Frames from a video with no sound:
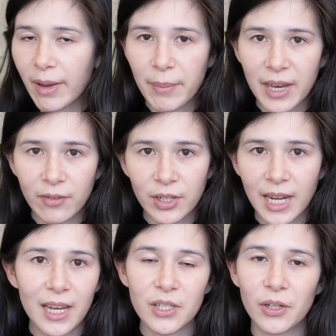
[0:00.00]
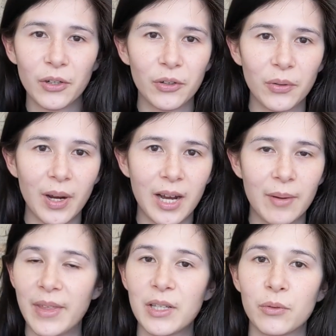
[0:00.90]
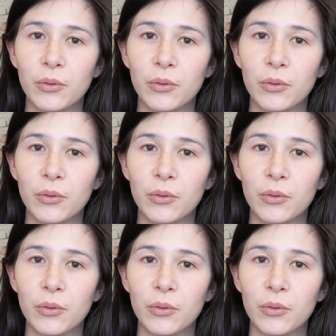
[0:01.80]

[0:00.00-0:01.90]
my bed every day, so that's